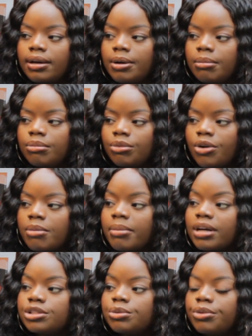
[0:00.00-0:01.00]
Um, going
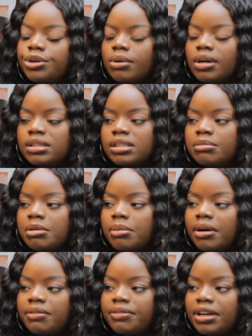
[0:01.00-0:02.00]
back to what you were asking me
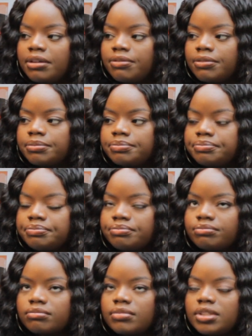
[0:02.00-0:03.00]
about faith. Mm.
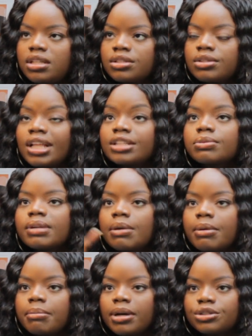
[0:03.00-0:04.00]
So that's when I
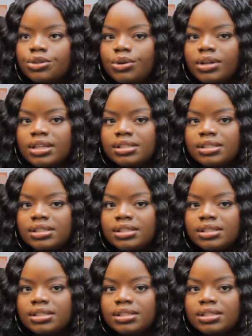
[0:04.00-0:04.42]
went back to God